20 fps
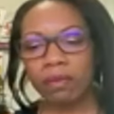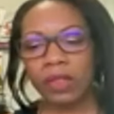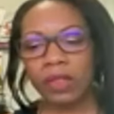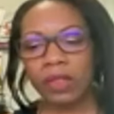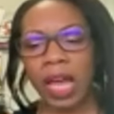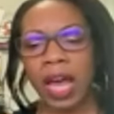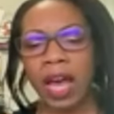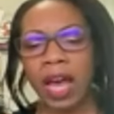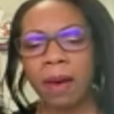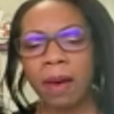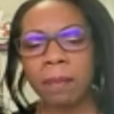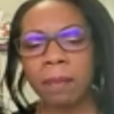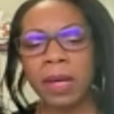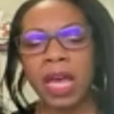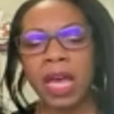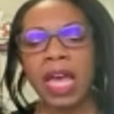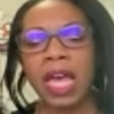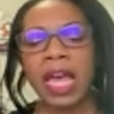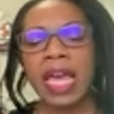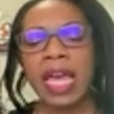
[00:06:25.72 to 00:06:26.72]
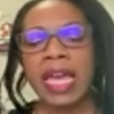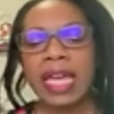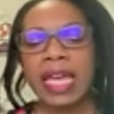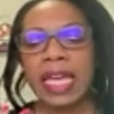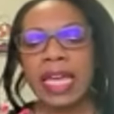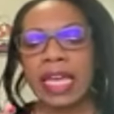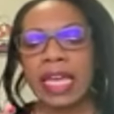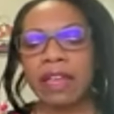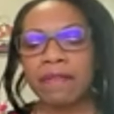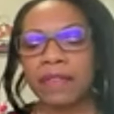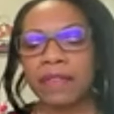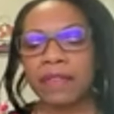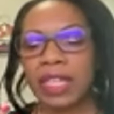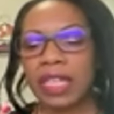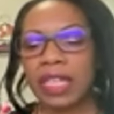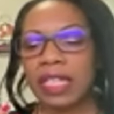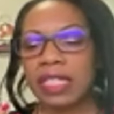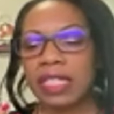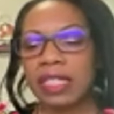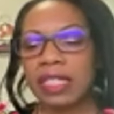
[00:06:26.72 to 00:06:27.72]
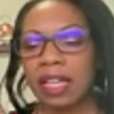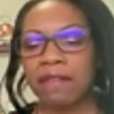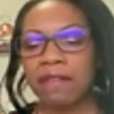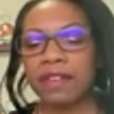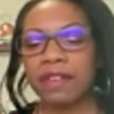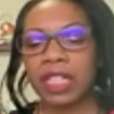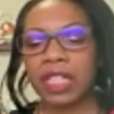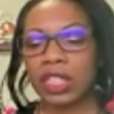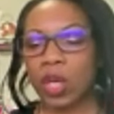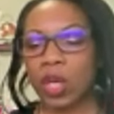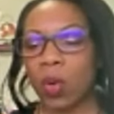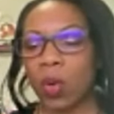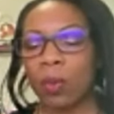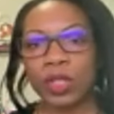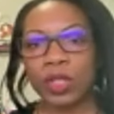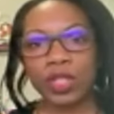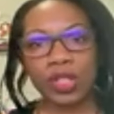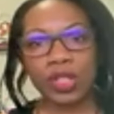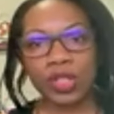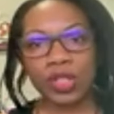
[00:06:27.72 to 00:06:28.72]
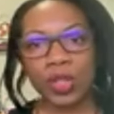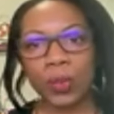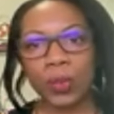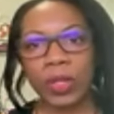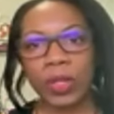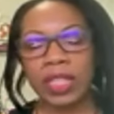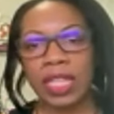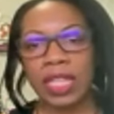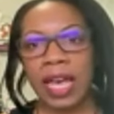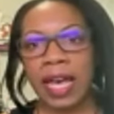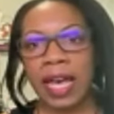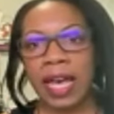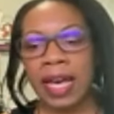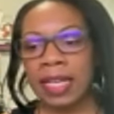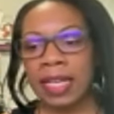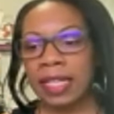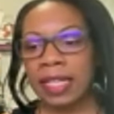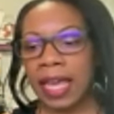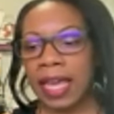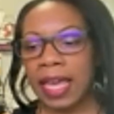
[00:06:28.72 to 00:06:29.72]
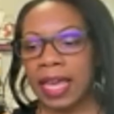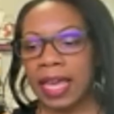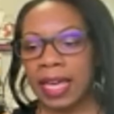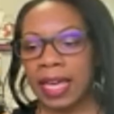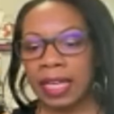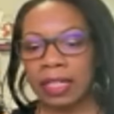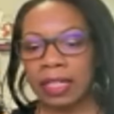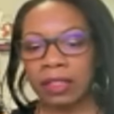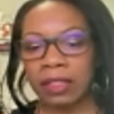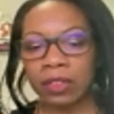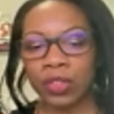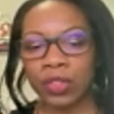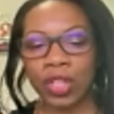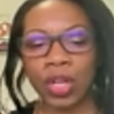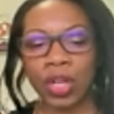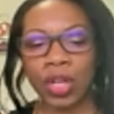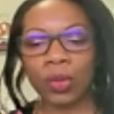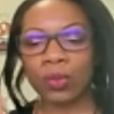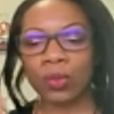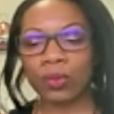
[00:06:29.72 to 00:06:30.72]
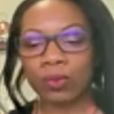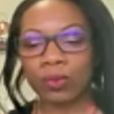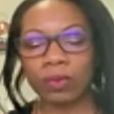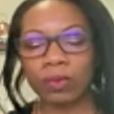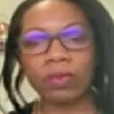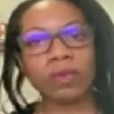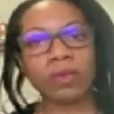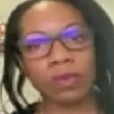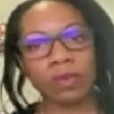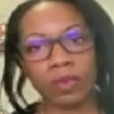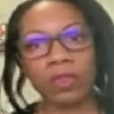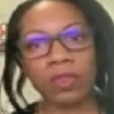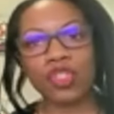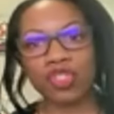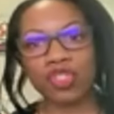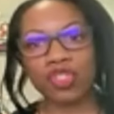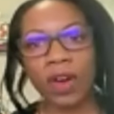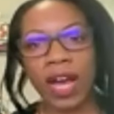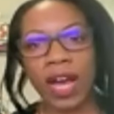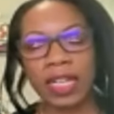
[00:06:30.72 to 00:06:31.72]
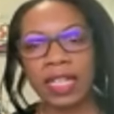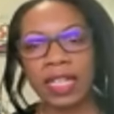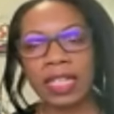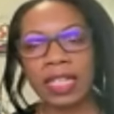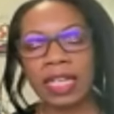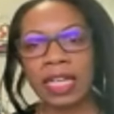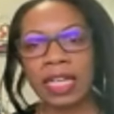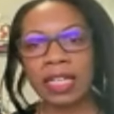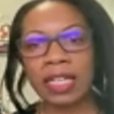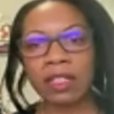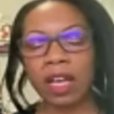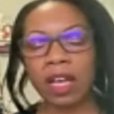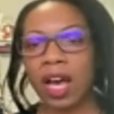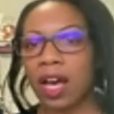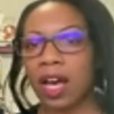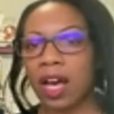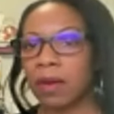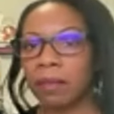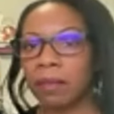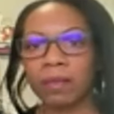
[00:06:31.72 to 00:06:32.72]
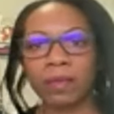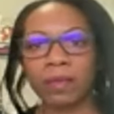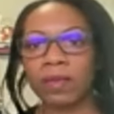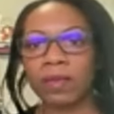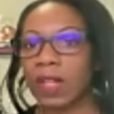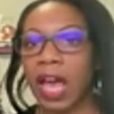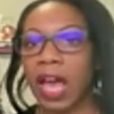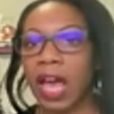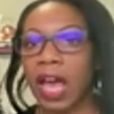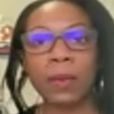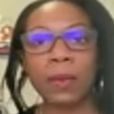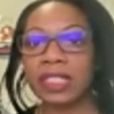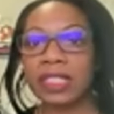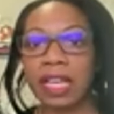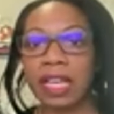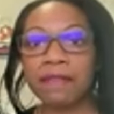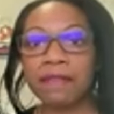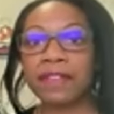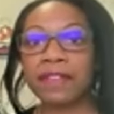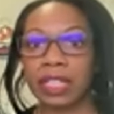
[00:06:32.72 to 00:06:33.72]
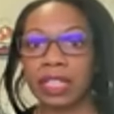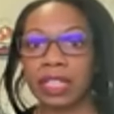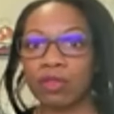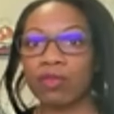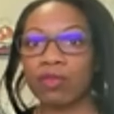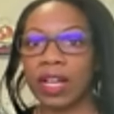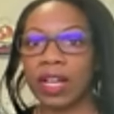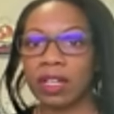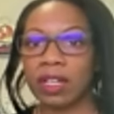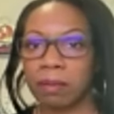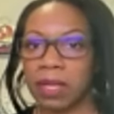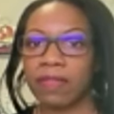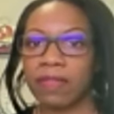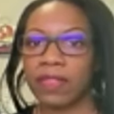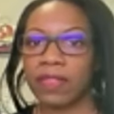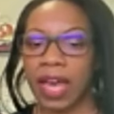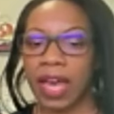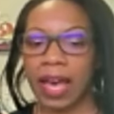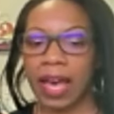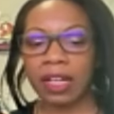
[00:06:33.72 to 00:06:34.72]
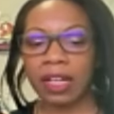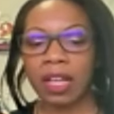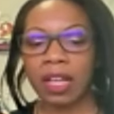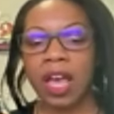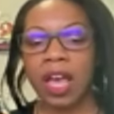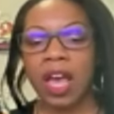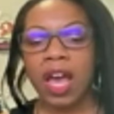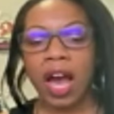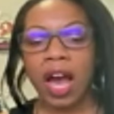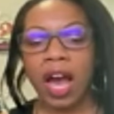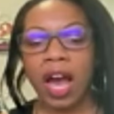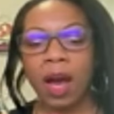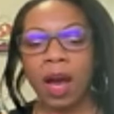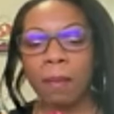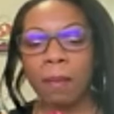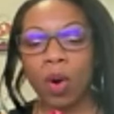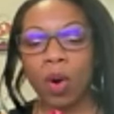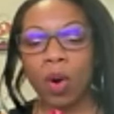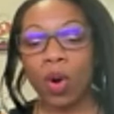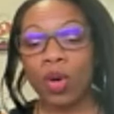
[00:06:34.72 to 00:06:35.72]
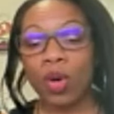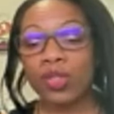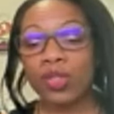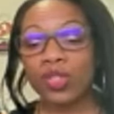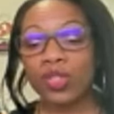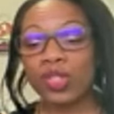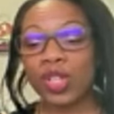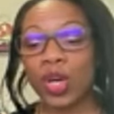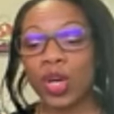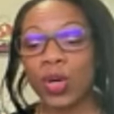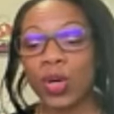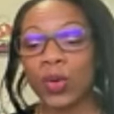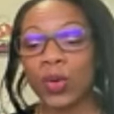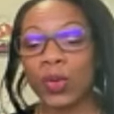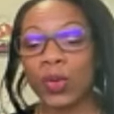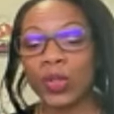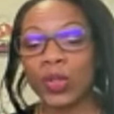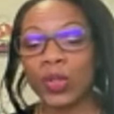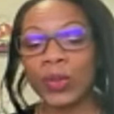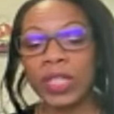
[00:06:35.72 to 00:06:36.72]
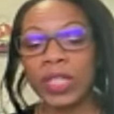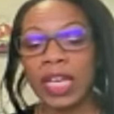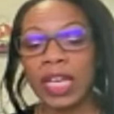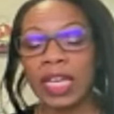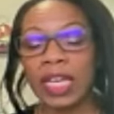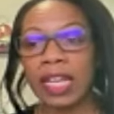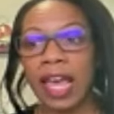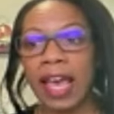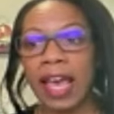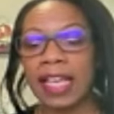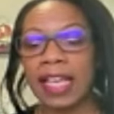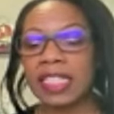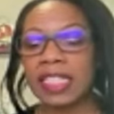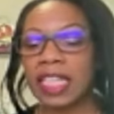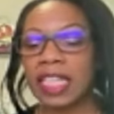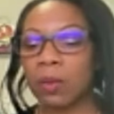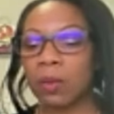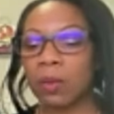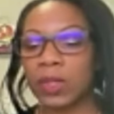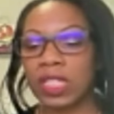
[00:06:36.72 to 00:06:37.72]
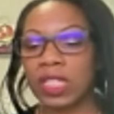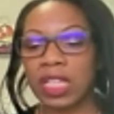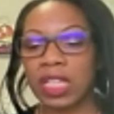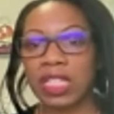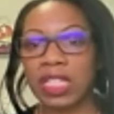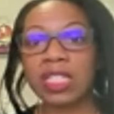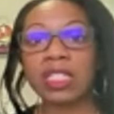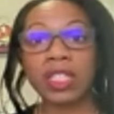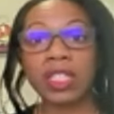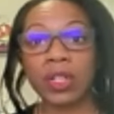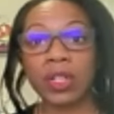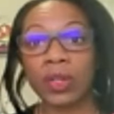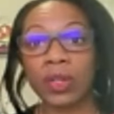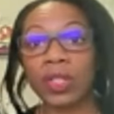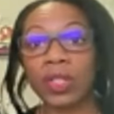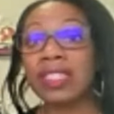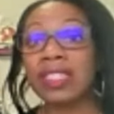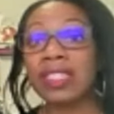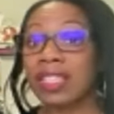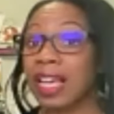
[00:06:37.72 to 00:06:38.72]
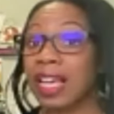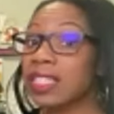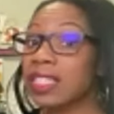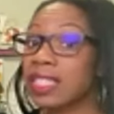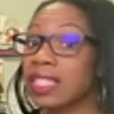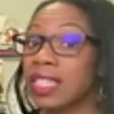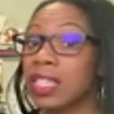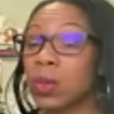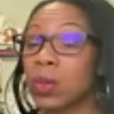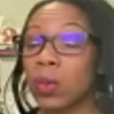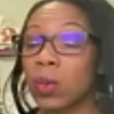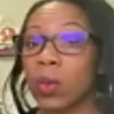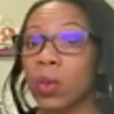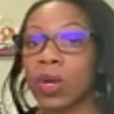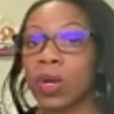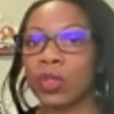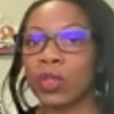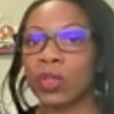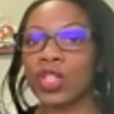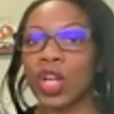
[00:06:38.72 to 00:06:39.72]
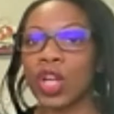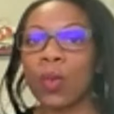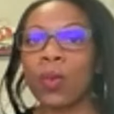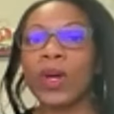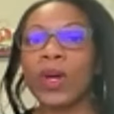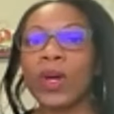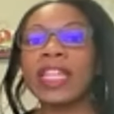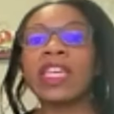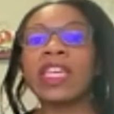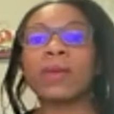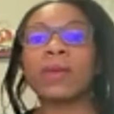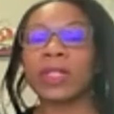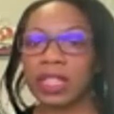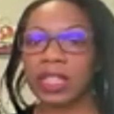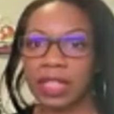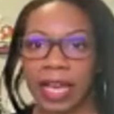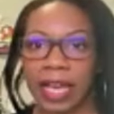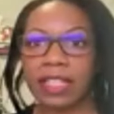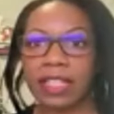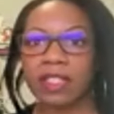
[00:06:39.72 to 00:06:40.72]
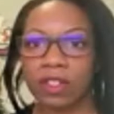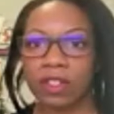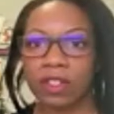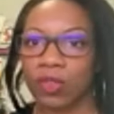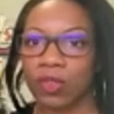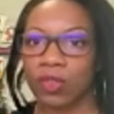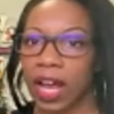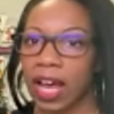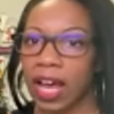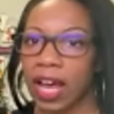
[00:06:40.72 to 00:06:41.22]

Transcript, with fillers: Um, if he's definitely open to doing that and, you know, trying it, um, I would definitely recommend that. Um, also, you can ask him what's considered sexy or, you know, what he would like to try.